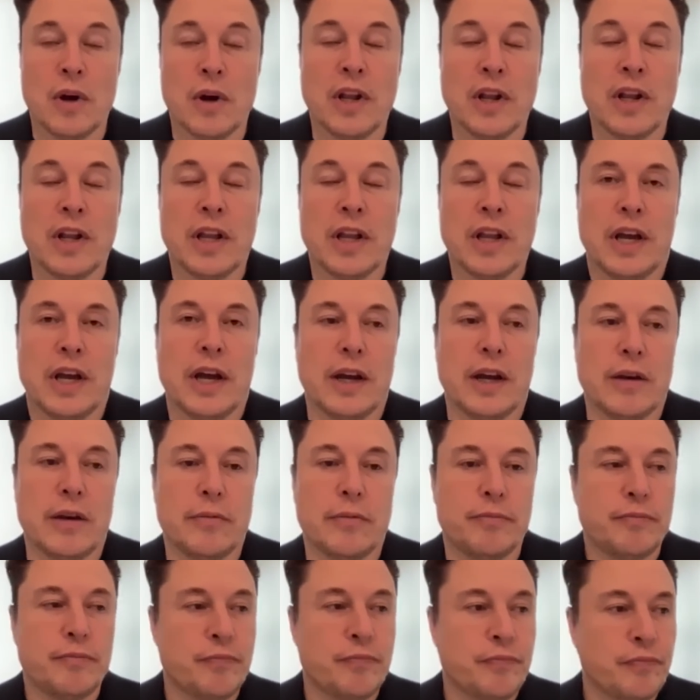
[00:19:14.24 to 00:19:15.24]
Well,
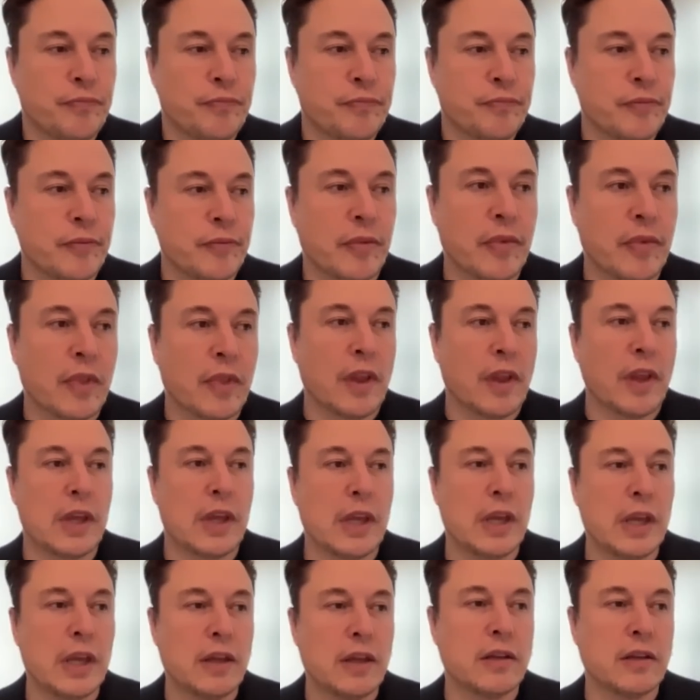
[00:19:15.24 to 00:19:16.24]
um,
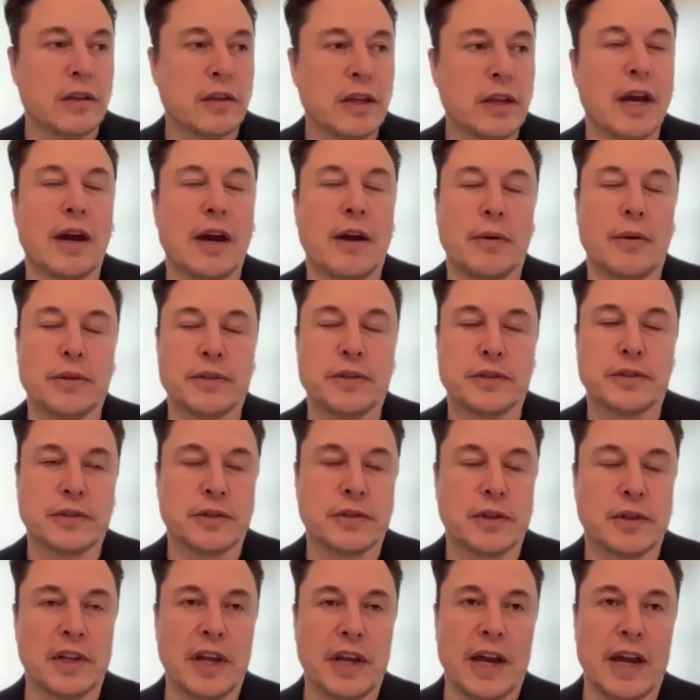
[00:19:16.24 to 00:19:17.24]
yeah, I was
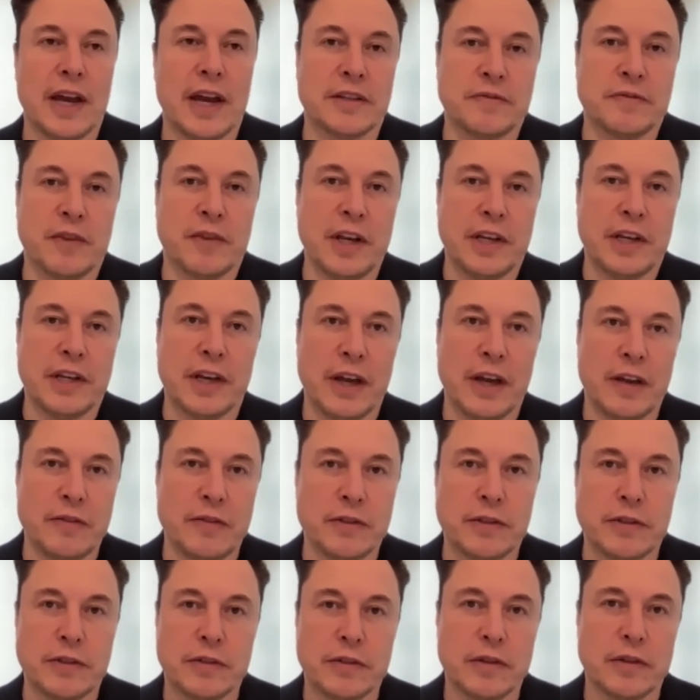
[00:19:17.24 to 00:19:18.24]
certainly asked many
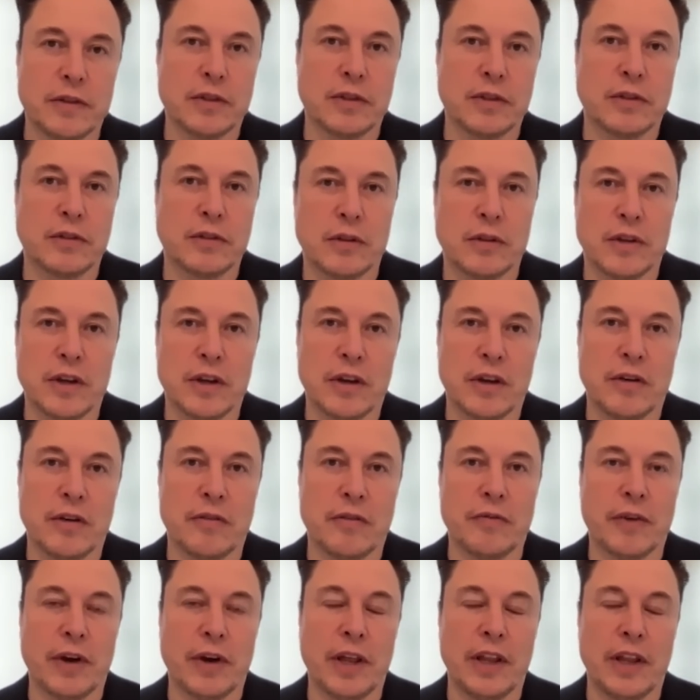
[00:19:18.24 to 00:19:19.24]
times uh,
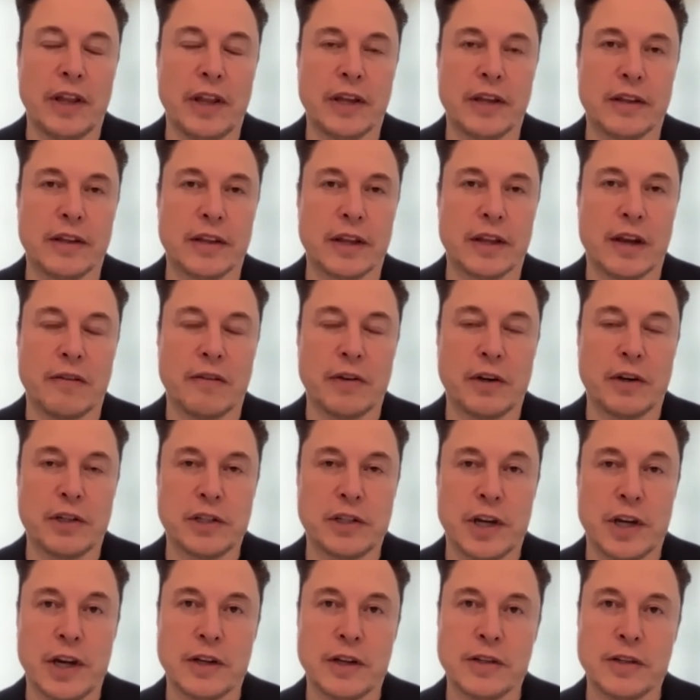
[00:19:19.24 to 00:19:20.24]
by the, the, government
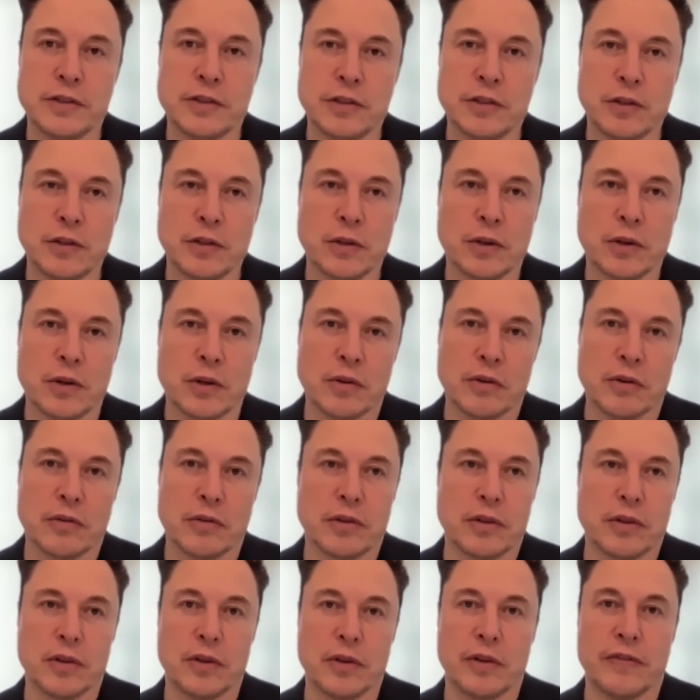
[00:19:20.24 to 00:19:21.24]
of China to
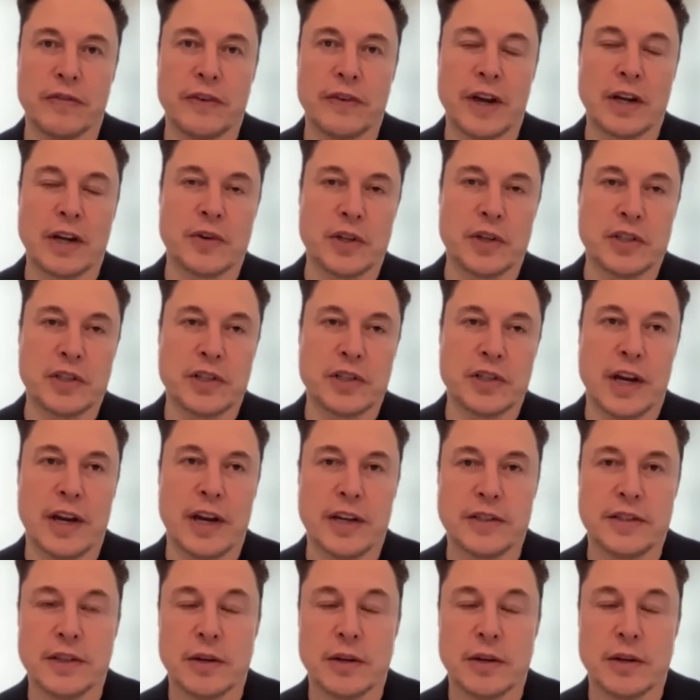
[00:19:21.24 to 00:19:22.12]
to do a factory in China.